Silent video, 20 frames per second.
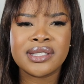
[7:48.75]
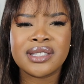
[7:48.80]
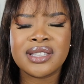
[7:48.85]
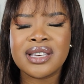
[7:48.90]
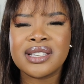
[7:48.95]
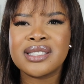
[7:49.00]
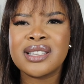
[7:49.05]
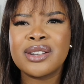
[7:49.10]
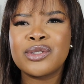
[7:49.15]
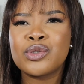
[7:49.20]

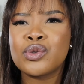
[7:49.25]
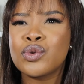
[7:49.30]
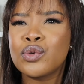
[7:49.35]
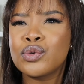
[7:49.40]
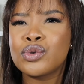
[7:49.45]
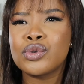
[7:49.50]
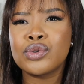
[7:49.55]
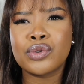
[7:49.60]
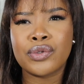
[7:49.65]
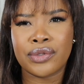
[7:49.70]
They said
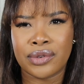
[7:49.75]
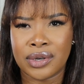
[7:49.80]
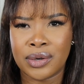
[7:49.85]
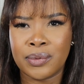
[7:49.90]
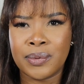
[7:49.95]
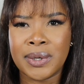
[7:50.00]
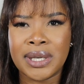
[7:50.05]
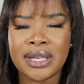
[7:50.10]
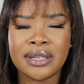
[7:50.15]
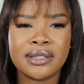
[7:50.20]
2 to 3
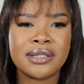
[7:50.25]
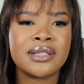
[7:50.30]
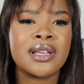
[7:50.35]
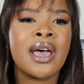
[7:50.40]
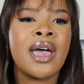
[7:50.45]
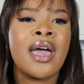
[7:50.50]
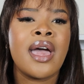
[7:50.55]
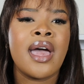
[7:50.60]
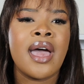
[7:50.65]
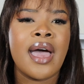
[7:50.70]
weeks,
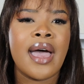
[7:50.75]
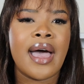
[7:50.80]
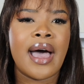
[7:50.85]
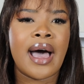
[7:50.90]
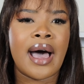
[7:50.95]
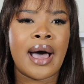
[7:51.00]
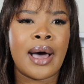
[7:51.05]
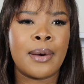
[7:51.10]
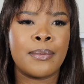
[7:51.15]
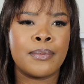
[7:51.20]

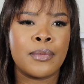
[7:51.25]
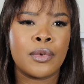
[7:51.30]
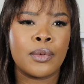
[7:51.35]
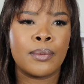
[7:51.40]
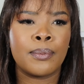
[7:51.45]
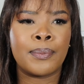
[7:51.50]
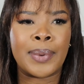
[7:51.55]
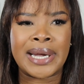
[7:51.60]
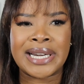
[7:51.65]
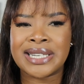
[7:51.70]

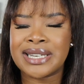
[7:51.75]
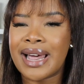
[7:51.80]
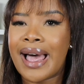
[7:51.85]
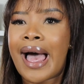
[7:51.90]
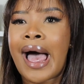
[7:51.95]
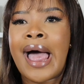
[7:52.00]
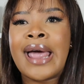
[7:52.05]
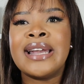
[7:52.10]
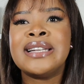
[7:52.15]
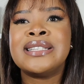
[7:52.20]
but
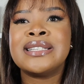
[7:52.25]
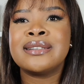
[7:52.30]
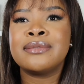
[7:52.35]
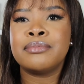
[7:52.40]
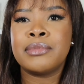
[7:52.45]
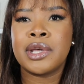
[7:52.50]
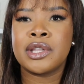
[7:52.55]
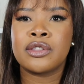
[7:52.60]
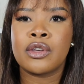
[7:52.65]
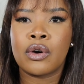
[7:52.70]
I
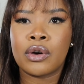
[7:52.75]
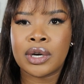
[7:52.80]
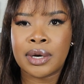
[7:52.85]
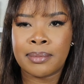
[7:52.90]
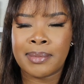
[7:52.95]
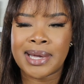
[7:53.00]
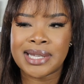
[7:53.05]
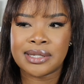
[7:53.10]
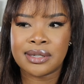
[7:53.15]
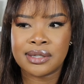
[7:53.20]
didn't make the order.
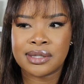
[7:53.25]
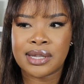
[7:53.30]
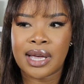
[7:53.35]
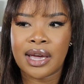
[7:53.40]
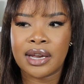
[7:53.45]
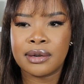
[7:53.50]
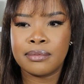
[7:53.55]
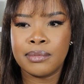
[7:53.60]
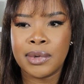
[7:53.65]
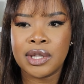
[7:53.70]
My sister
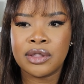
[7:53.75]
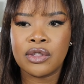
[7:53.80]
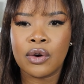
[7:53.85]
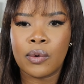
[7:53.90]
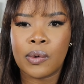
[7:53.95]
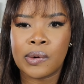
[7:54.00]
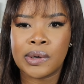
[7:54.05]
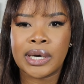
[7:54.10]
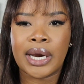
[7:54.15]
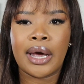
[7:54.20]
had made the
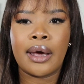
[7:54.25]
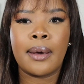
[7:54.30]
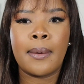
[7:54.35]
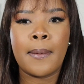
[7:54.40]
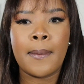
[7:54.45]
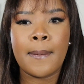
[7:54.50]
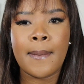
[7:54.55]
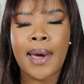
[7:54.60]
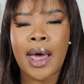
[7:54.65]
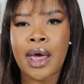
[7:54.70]
order,
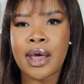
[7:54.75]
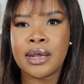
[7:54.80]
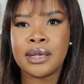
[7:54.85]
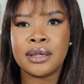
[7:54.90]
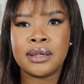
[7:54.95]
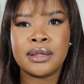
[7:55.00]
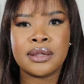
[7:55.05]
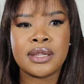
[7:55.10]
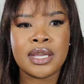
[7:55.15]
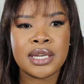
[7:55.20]

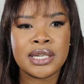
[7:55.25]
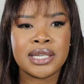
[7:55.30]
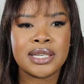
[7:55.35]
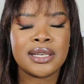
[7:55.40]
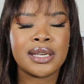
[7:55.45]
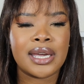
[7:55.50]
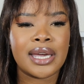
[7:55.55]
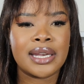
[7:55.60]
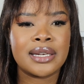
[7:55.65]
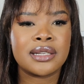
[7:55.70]
and they
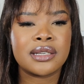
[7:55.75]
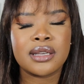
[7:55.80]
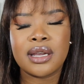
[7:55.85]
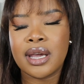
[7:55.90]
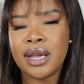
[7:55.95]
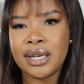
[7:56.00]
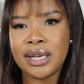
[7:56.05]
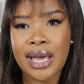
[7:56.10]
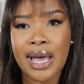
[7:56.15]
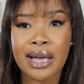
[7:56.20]
didn't get
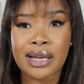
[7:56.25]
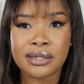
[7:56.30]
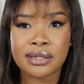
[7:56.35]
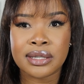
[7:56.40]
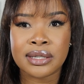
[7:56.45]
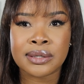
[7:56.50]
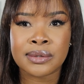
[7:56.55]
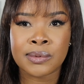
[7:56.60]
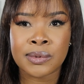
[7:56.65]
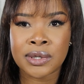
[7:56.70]
any
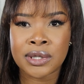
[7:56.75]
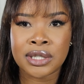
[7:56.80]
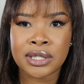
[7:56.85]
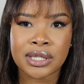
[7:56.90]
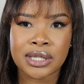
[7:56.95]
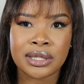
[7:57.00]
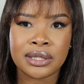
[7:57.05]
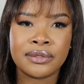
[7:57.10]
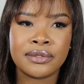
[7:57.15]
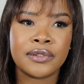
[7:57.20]
hassles with the
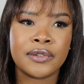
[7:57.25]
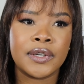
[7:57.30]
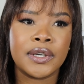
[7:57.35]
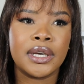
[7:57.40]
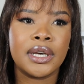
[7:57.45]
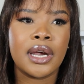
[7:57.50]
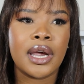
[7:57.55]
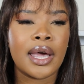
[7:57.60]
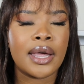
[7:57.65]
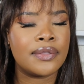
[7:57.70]

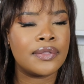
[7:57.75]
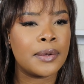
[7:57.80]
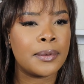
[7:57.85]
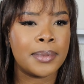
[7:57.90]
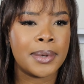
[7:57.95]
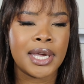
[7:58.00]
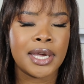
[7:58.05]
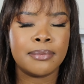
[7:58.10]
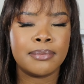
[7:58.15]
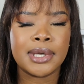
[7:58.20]
delivery and the
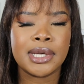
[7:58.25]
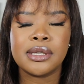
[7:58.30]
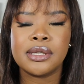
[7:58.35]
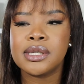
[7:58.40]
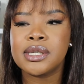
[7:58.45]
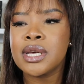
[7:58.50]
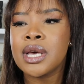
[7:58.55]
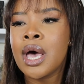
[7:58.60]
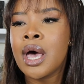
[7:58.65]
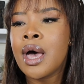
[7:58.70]

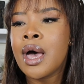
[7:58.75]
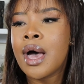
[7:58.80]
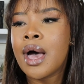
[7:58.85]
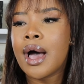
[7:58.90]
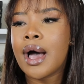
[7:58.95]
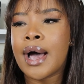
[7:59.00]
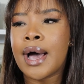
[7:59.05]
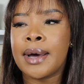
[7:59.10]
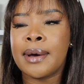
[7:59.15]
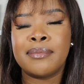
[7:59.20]
payment.
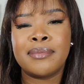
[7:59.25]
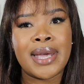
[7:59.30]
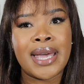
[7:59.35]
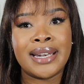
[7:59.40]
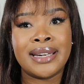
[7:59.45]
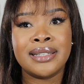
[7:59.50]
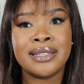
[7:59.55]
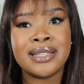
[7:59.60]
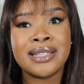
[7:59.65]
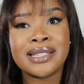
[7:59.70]

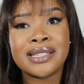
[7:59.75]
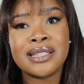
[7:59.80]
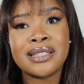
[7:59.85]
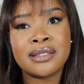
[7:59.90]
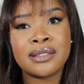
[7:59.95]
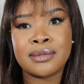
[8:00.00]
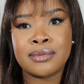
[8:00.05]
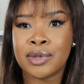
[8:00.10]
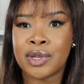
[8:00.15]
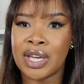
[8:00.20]
And this
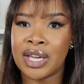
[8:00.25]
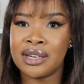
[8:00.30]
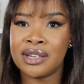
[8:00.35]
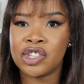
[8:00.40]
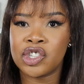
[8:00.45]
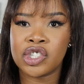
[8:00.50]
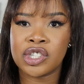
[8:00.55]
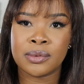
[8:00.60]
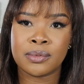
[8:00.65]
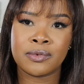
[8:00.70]
is
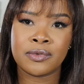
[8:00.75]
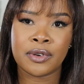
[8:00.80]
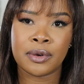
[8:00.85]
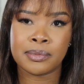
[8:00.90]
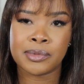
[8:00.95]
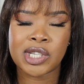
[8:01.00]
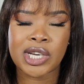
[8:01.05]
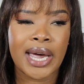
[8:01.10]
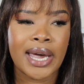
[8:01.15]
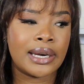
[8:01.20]
getting shipped
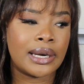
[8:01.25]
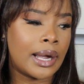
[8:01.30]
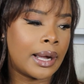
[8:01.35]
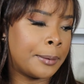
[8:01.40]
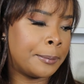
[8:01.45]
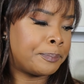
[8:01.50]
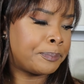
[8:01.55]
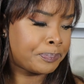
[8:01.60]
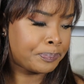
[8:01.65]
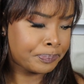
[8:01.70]
from China.